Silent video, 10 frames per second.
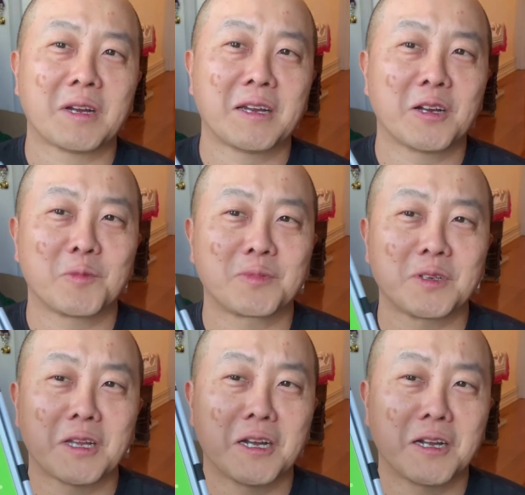I hope
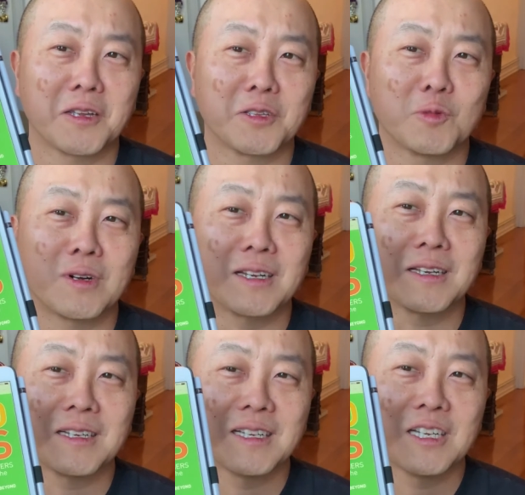you want
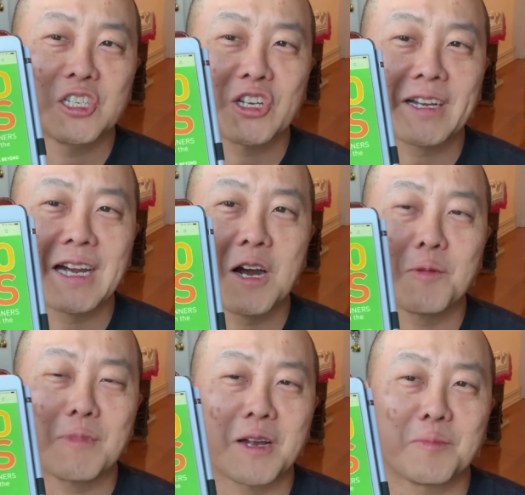to check out
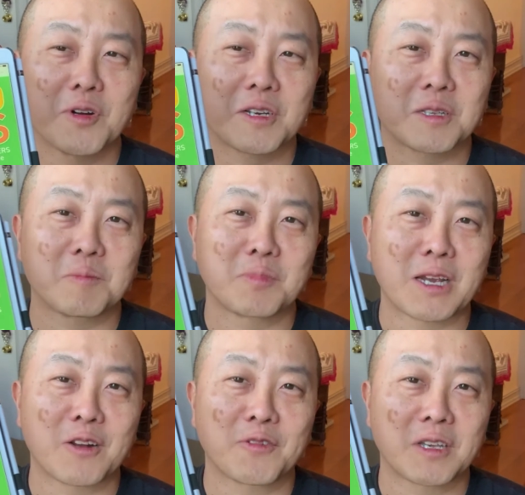my book,
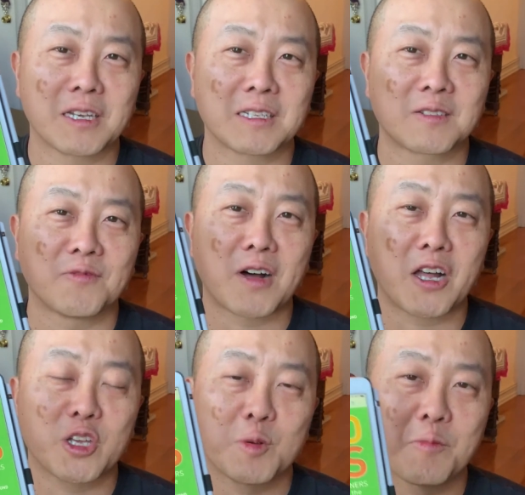Piano for Kids
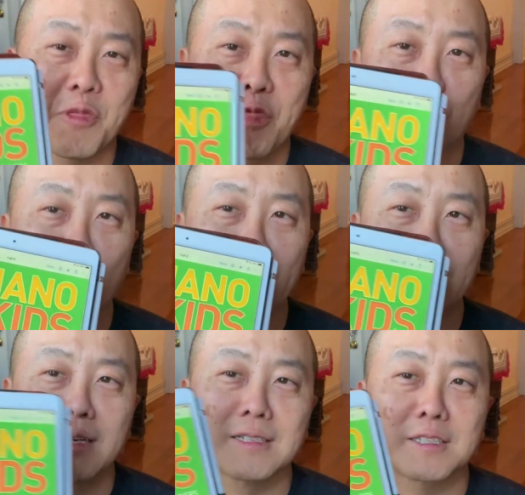Volume
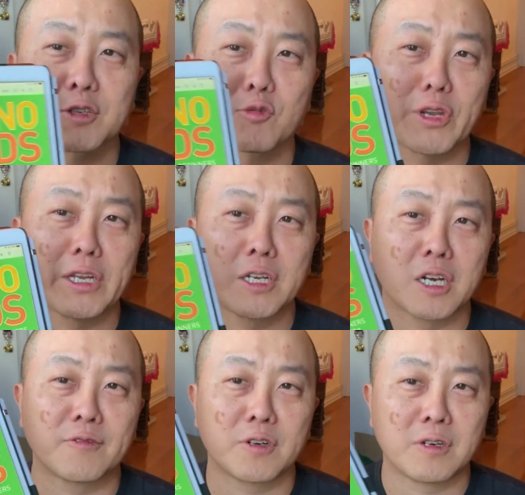3. It's the green
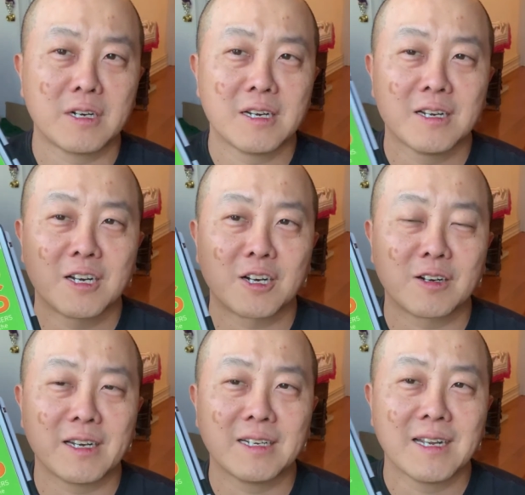cover. All
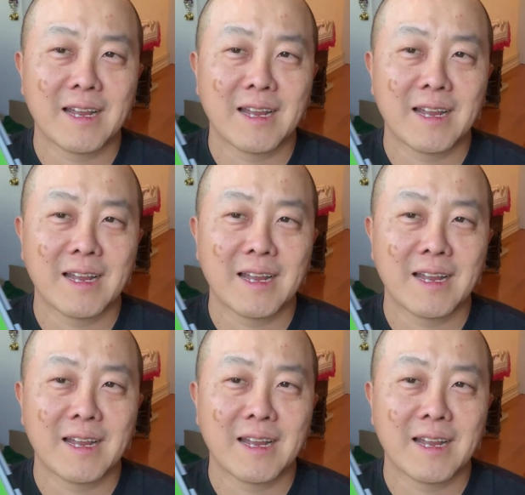right.